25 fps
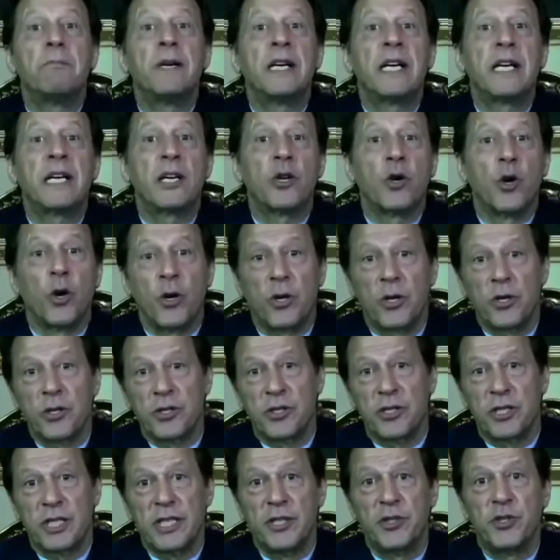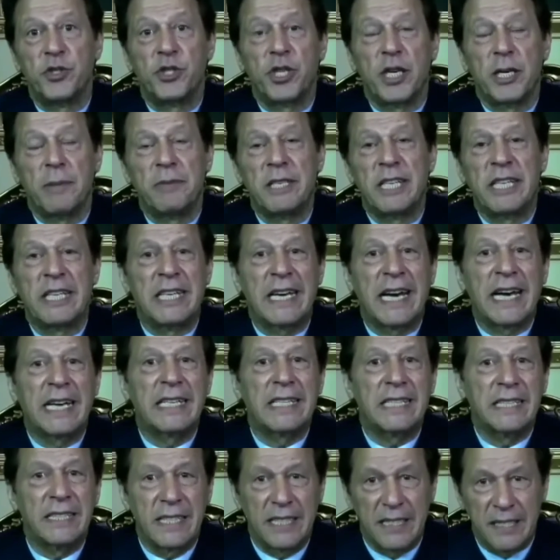laws in Germany in
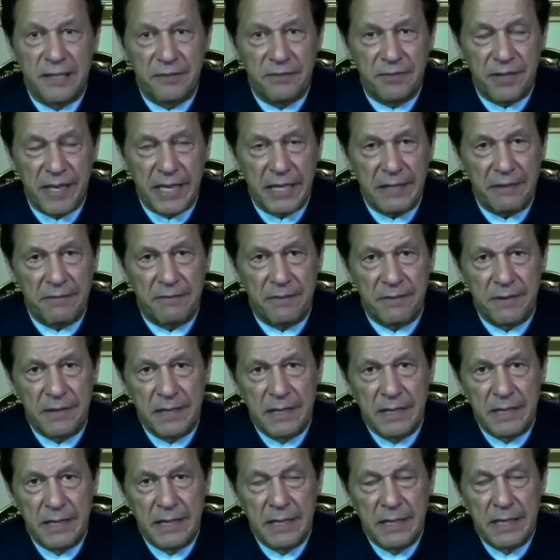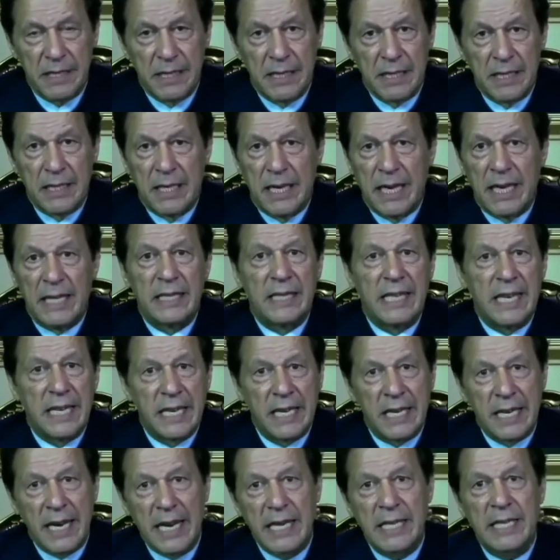1935, and then in
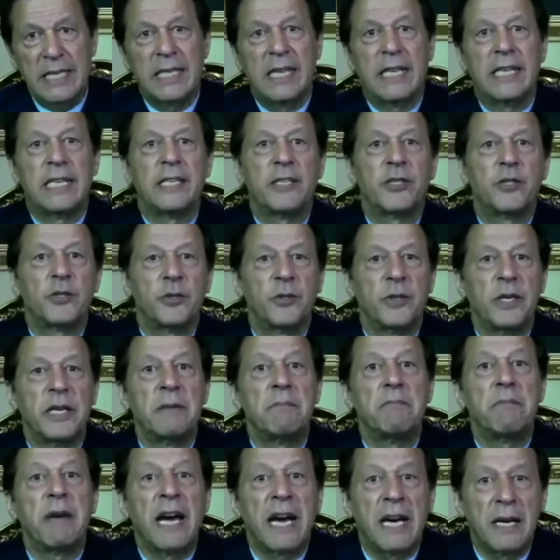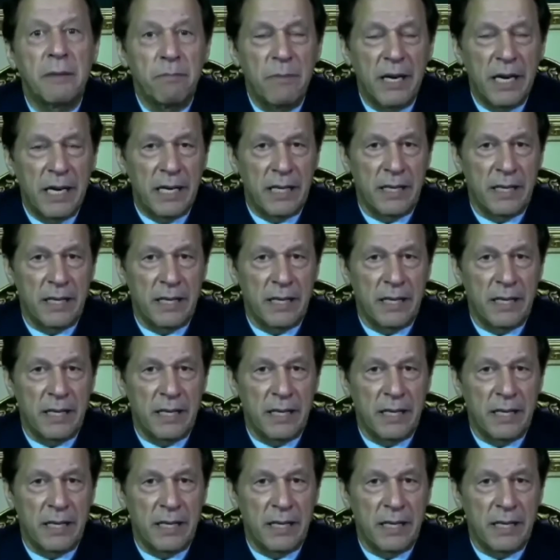1982 in Myanmar.